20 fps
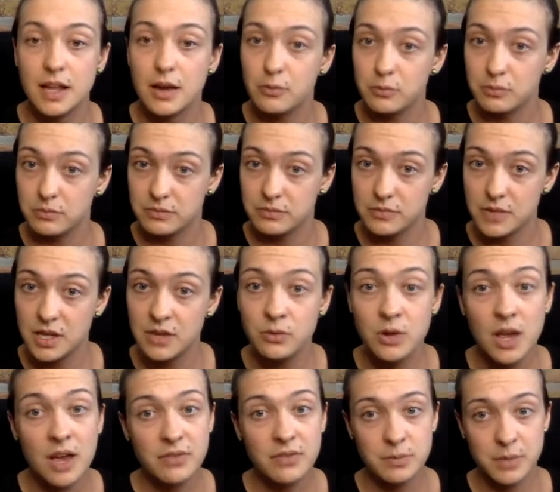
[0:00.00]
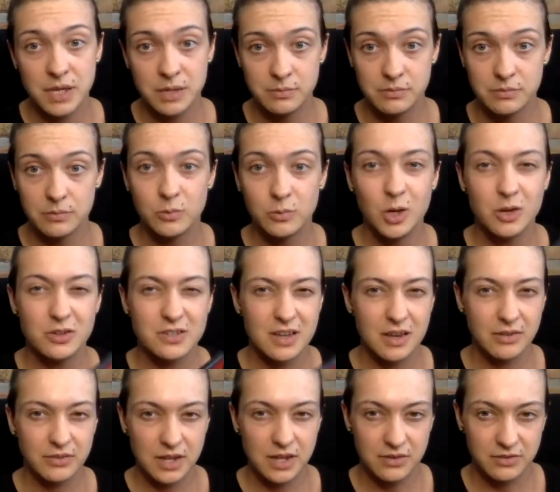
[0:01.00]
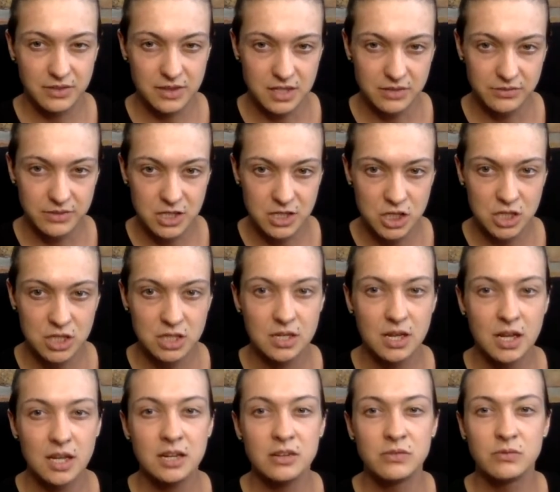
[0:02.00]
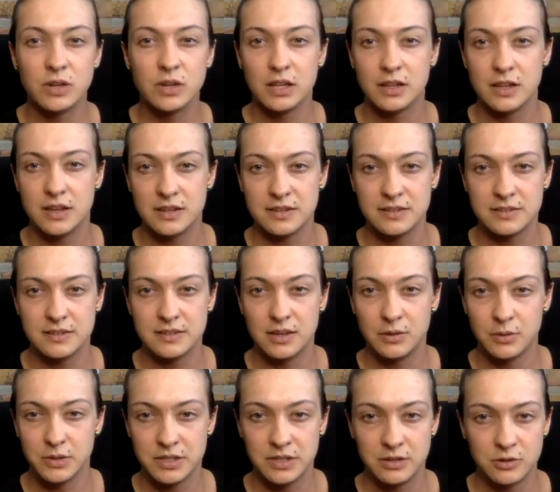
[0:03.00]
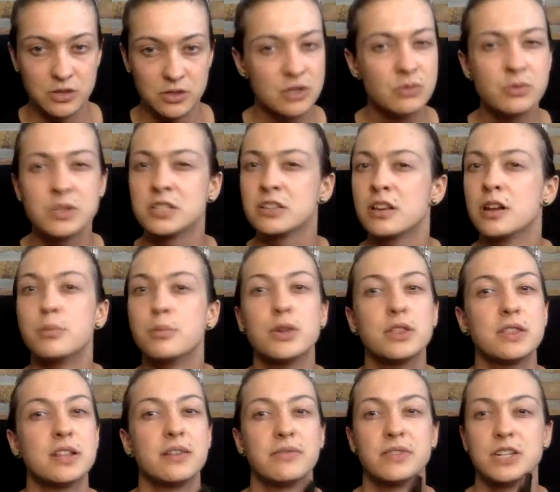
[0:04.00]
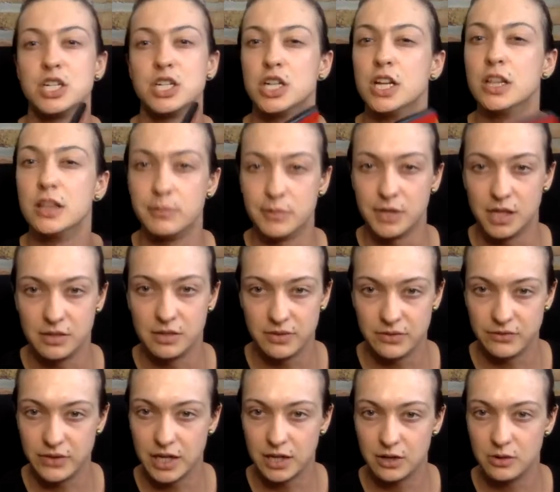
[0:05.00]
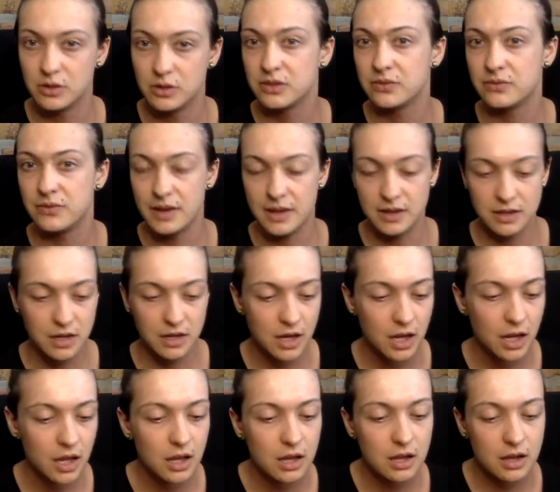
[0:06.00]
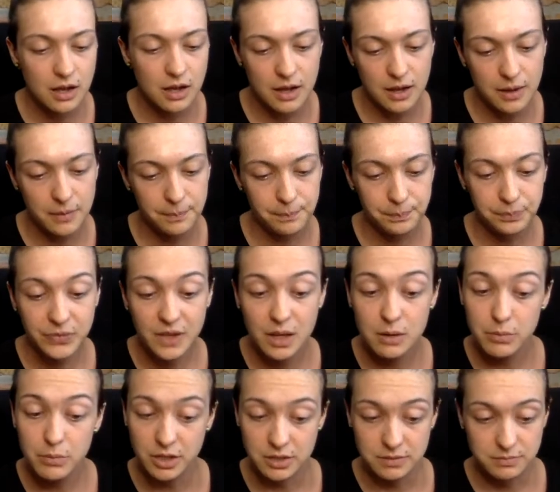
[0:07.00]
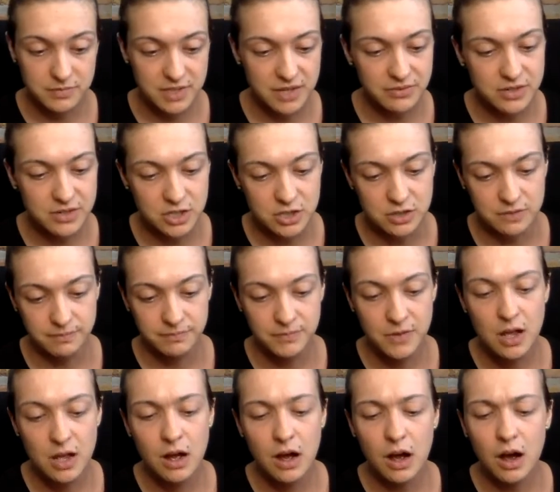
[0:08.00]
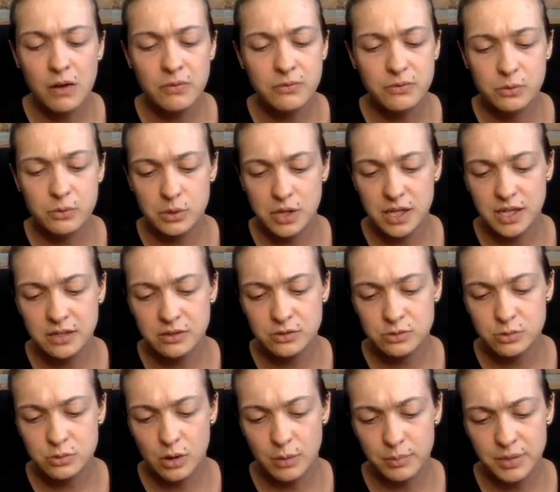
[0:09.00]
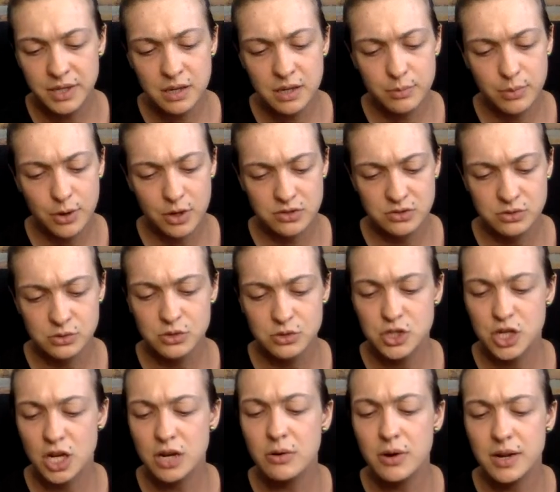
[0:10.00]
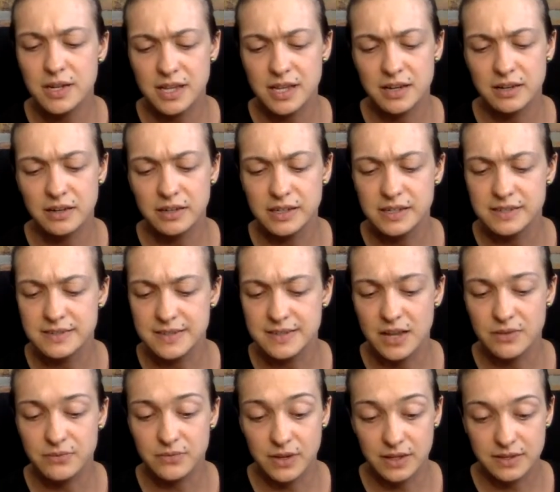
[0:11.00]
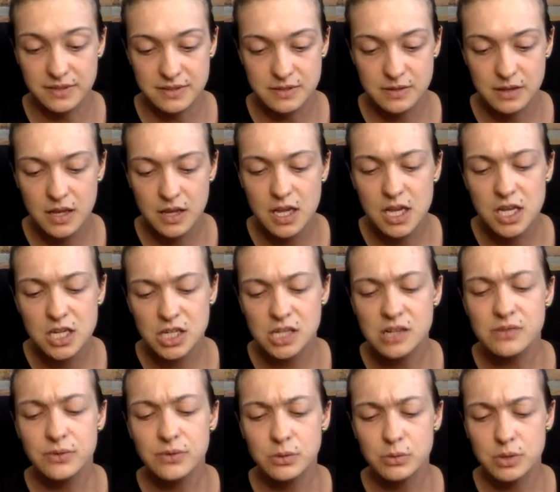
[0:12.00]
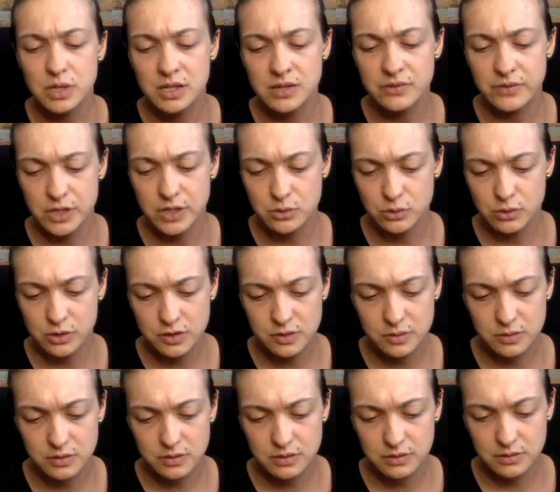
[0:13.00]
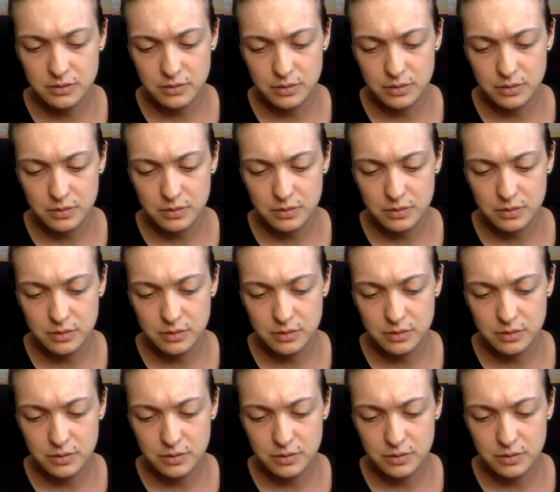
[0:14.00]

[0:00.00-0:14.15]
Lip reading: Now, if we have the meme, we also have to have the definition. I didn't realize it was here, so we're just gonna put the definition in the middle of the video, it's fine. But, definition. Of, relating to, or being a person whose gender identity is not fixed. Gender fluid individuals